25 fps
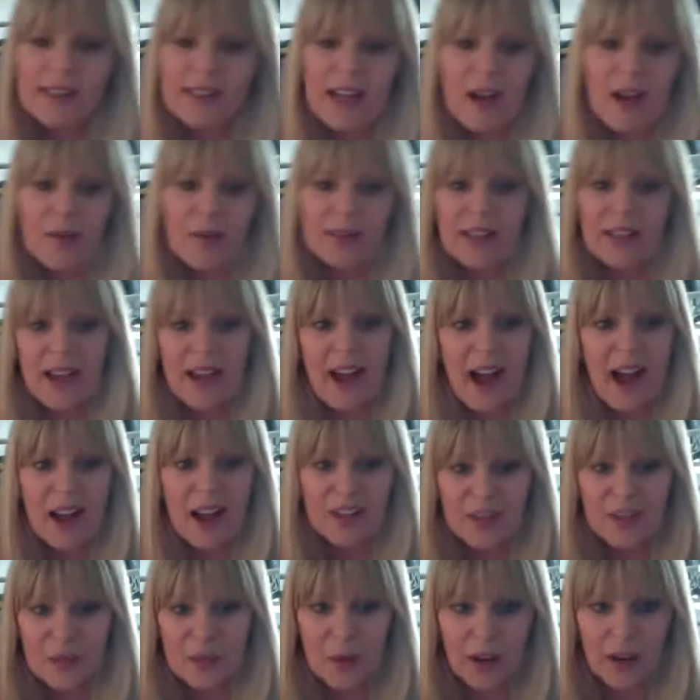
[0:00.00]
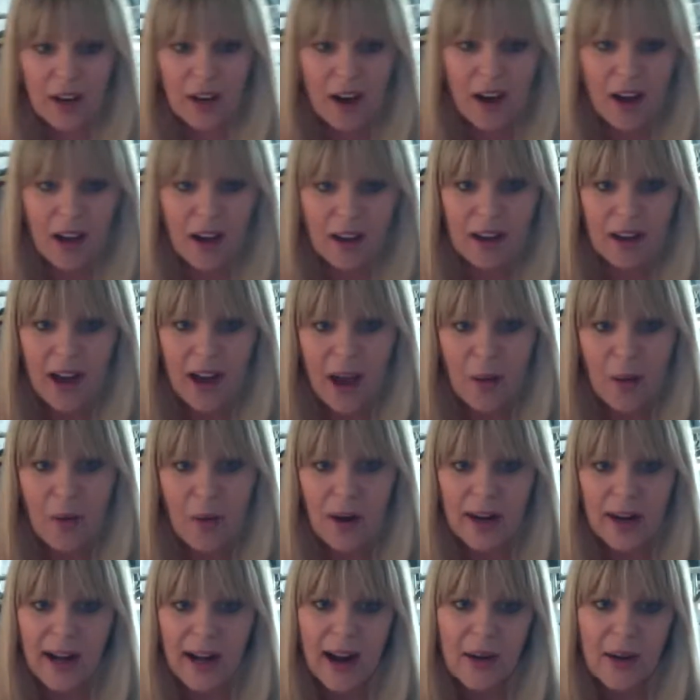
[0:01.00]
I was like, I just want it gone. I
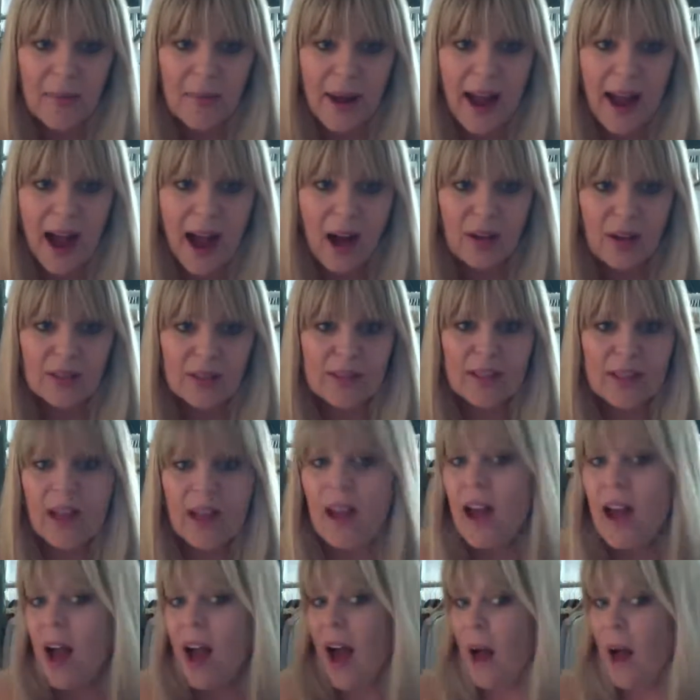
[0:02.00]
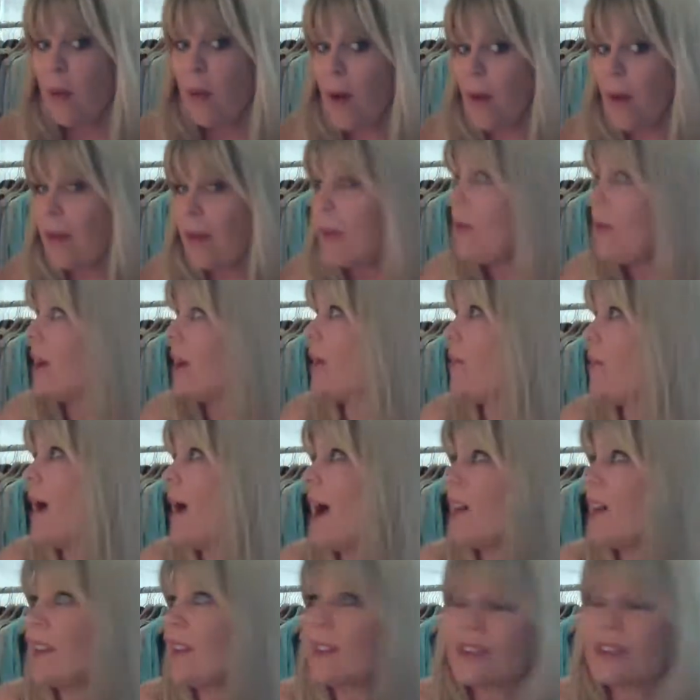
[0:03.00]
want it out of my house. I want my money
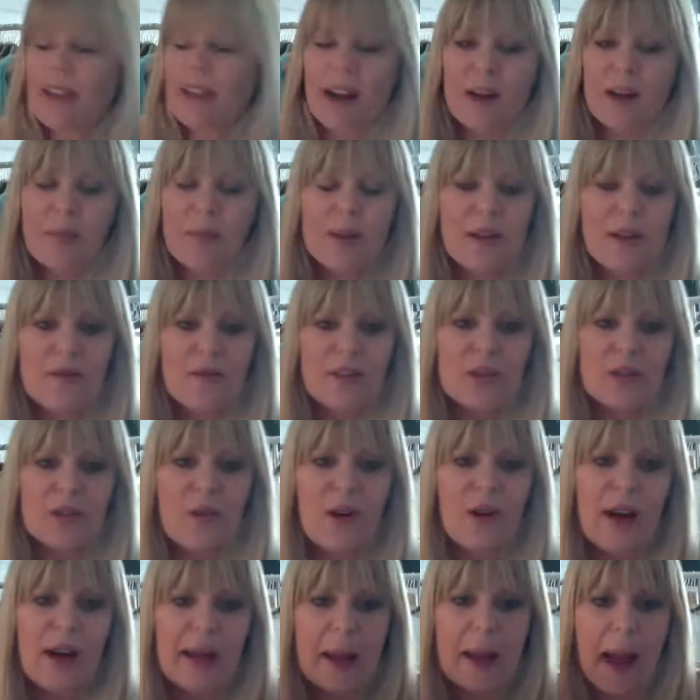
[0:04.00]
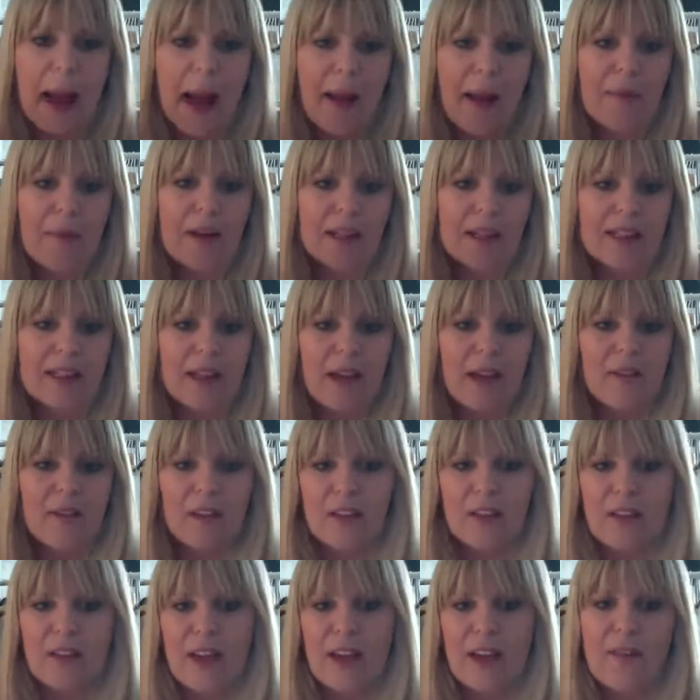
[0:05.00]
back that's tied up in inventory. I'm going to sell
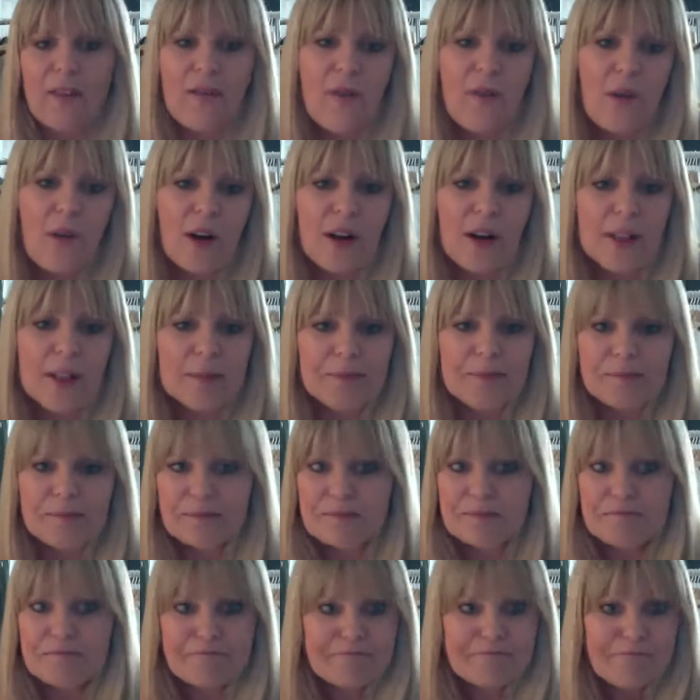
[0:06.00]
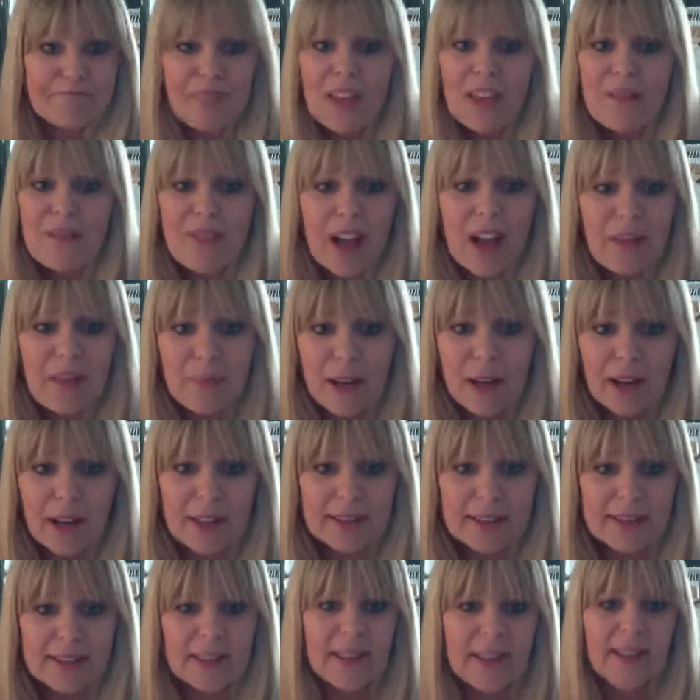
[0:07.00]
everything for
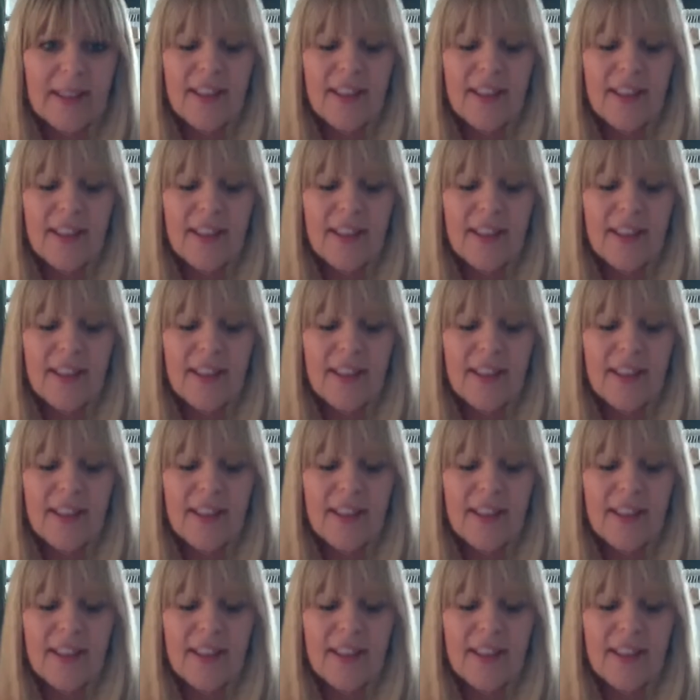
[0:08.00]
$5.